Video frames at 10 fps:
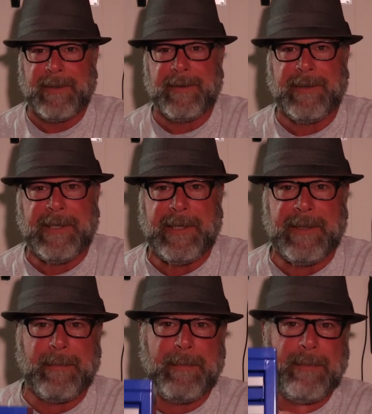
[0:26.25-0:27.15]

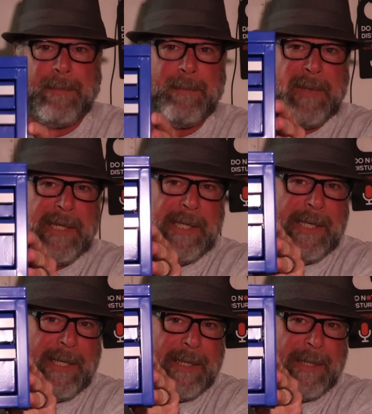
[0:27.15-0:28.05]
The
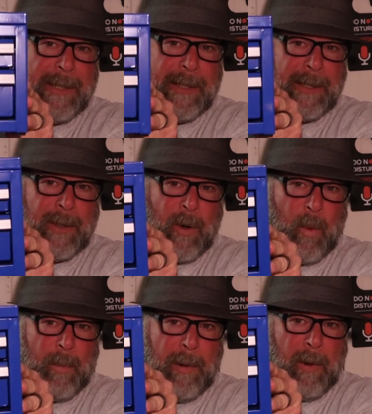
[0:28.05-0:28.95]
mini
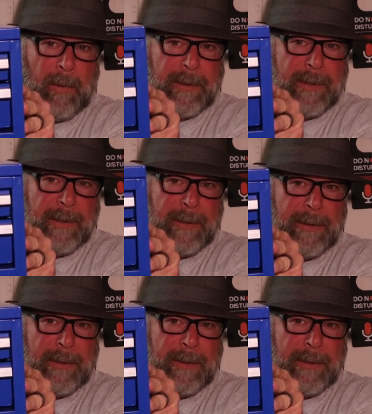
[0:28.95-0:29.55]
Kobalt